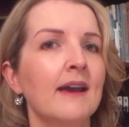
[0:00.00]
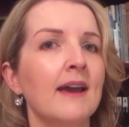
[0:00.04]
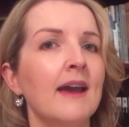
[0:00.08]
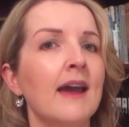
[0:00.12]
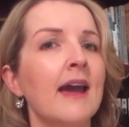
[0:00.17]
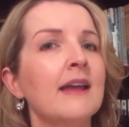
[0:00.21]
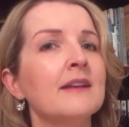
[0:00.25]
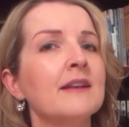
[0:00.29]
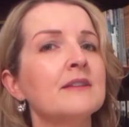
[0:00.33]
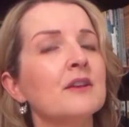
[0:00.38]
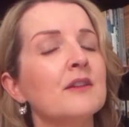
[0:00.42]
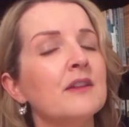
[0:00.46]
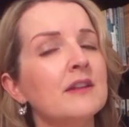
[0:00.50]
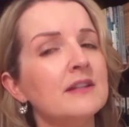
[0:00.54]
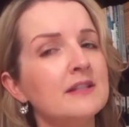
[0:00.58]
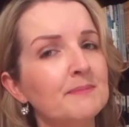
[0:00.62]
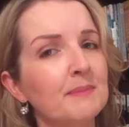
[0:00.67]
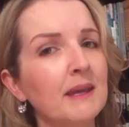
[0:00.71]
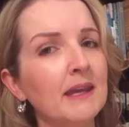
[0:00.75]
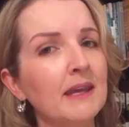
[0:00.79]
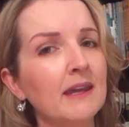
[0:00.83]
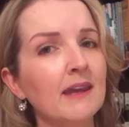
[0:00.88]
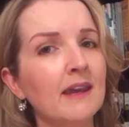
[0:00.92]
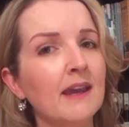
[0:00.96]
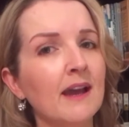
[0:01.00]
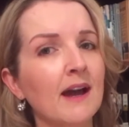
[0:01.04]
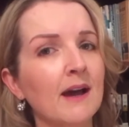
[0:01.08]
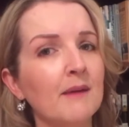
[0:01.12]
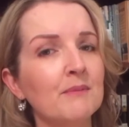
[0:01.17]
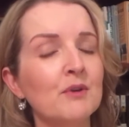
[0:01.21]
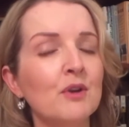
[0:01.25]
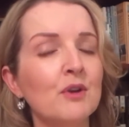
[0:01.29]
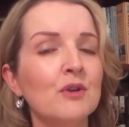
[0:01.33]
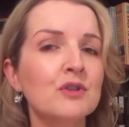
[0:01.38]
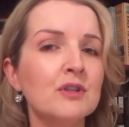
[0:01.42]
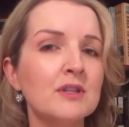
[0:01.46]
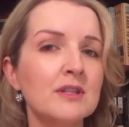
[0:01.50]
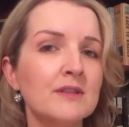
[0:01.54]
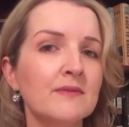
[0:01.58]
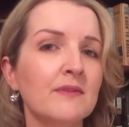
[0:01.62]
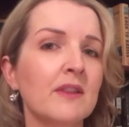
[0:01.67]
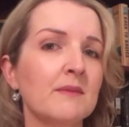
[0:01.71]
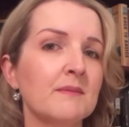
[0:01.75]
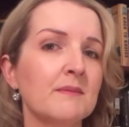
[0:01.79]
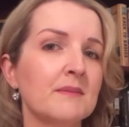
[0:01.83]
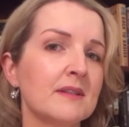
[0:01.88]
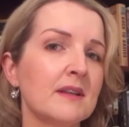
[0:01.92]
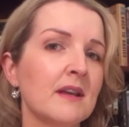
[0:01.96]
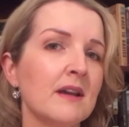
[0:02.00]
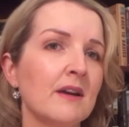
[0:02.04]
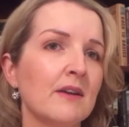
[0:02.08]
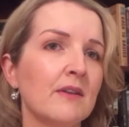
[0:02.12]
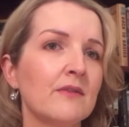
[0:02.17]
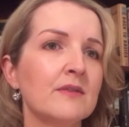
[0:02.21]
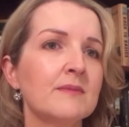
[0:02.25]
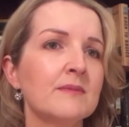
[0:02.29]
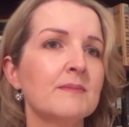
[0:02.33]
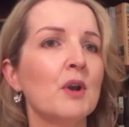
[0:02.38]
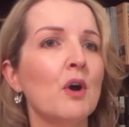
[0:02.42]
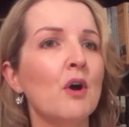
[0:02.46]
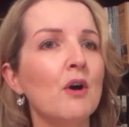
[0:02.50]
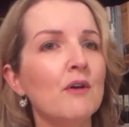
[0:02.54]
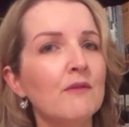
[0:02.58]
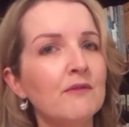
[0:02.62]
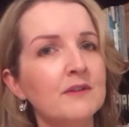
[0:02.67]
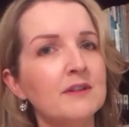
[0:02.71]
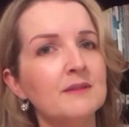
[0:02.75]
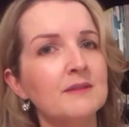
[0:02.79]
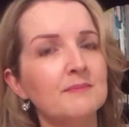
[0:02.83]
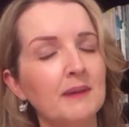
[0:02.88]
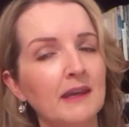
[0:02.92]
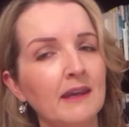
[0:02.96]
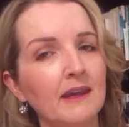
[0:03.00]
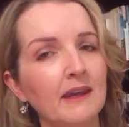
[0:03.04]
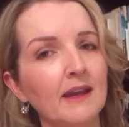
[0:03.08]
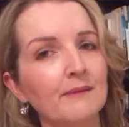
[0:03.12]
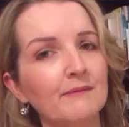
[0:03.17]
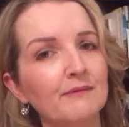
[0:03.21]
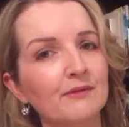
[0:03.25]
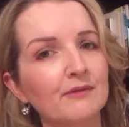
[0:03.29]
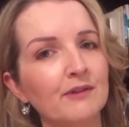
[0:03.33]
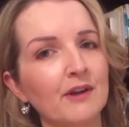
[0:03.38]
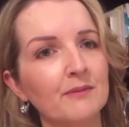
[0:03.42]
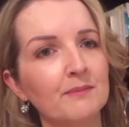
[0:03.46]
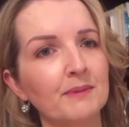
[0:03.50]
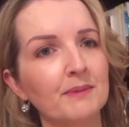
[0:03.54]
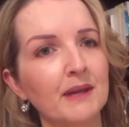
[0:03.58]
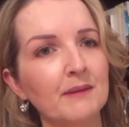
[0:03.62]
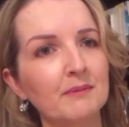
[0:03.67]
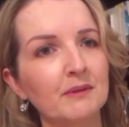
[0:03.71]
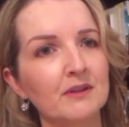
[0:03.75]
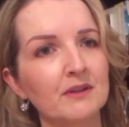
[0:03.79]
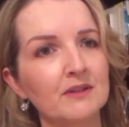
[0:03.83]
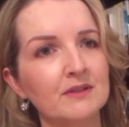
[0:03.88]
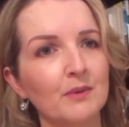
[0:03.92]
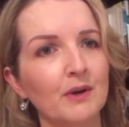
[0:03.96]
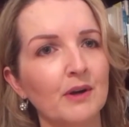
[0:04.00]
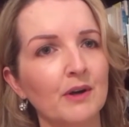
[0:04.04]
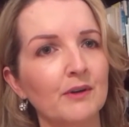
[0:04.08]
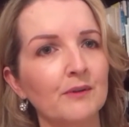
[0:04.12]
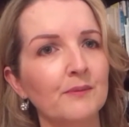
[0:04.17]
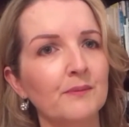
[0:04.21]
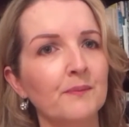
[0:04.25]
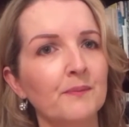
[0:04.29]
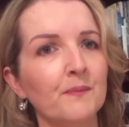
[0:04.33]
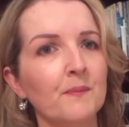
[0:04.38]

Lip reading: And so they're speaking up not just for themselves, but often speaking up for other people as well.